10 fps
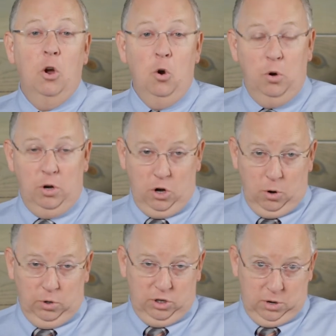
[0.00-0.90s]
who
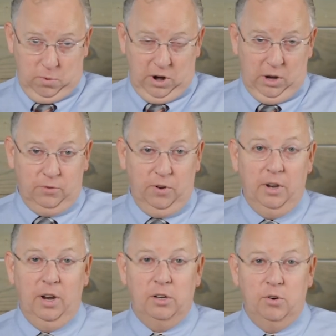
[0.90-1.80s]
goes somewhere else for the
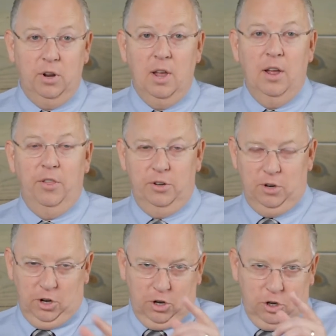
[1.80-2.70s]
dentistry, there's
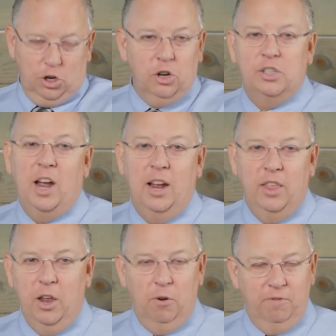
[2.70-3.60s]
a sure sign
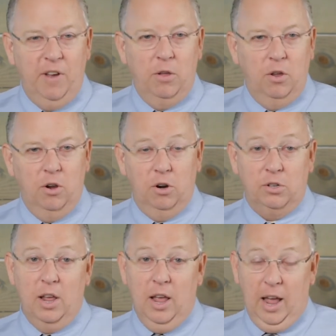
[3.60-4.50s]
they don't value yours.